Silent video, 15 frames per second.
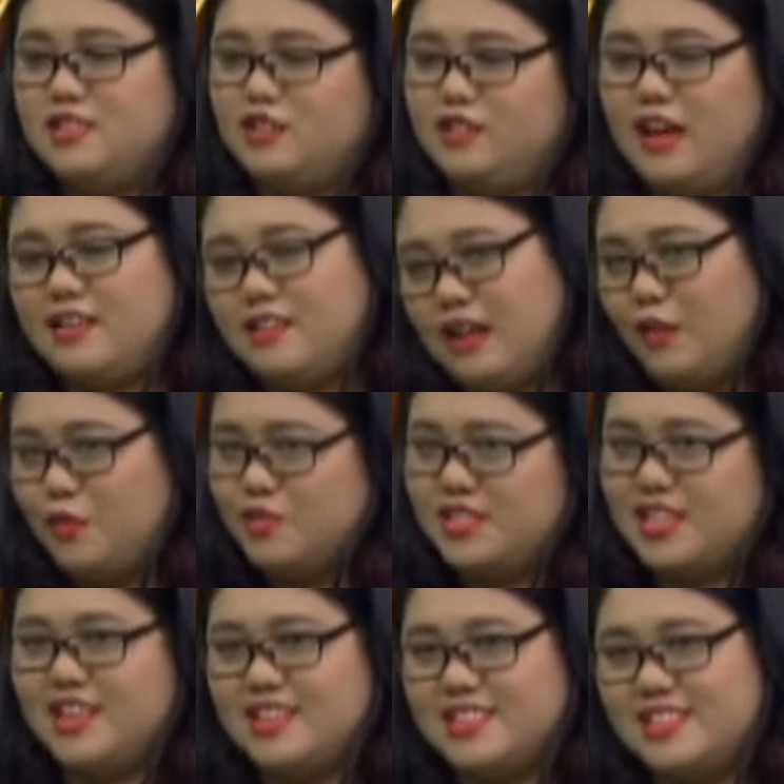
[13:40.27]
And I would
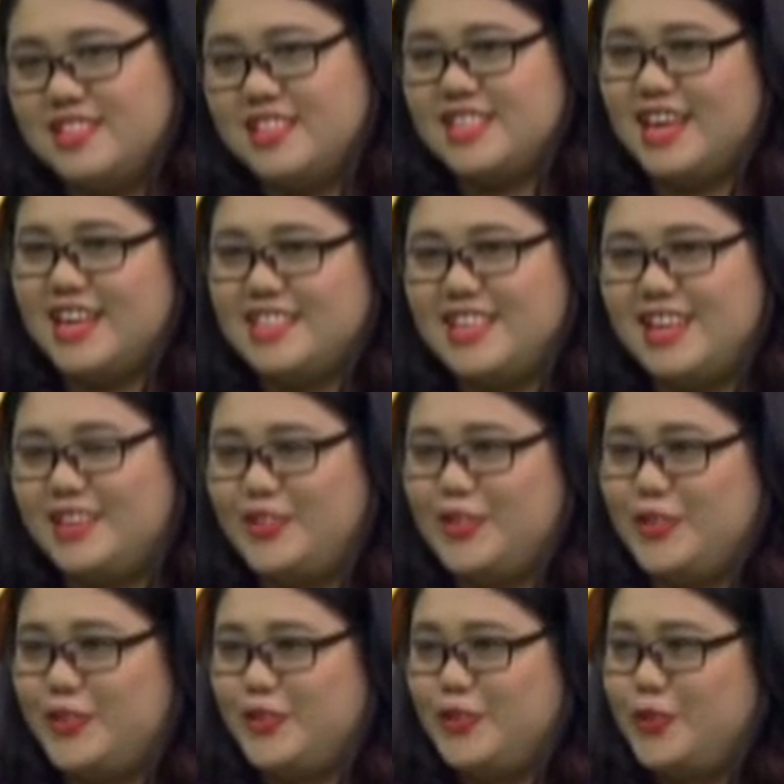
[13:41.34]
say the serious side is that,
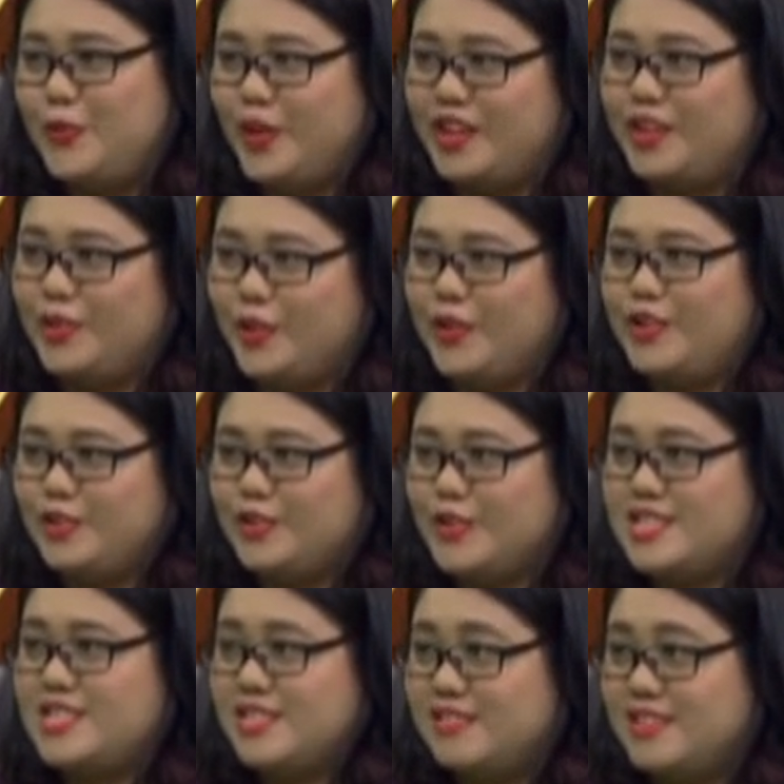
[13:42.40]
you know, you want to go into
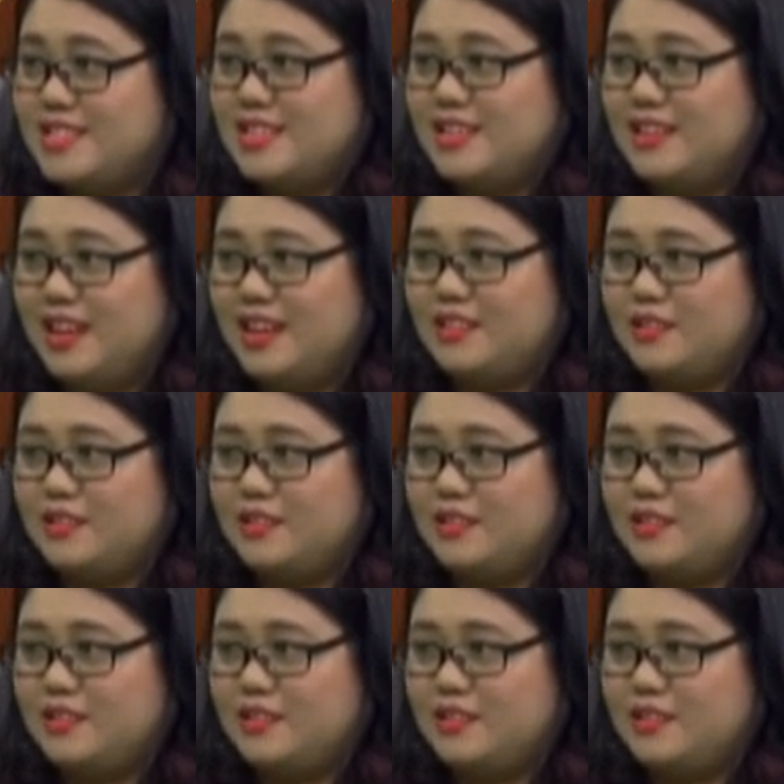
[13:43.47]
it seriously, like